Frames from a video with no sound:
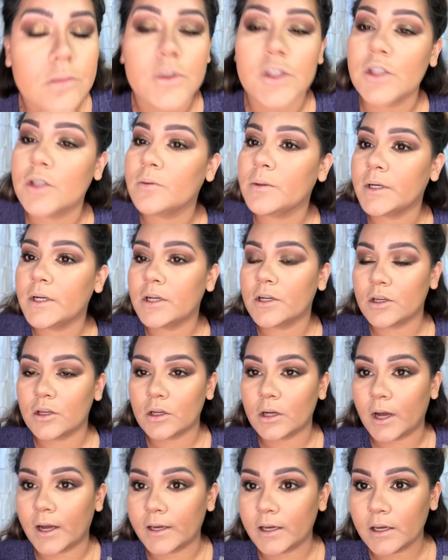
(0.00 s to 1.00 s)
You know what?
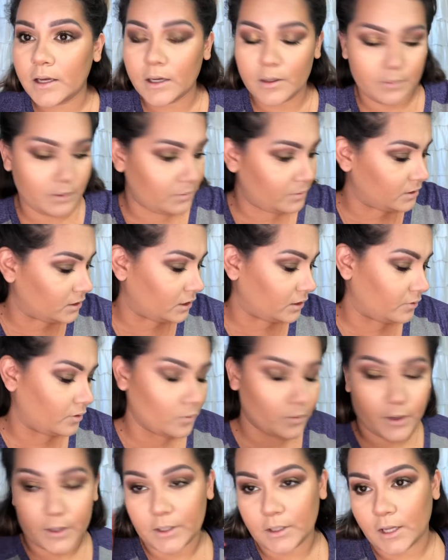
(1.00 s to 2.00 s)
I can get away with not even
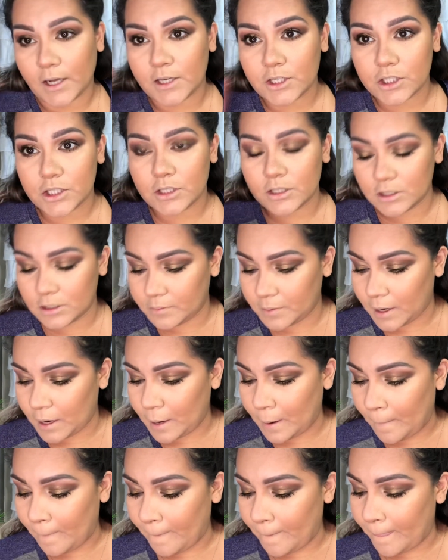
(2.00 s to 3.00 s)
wearing lashes, but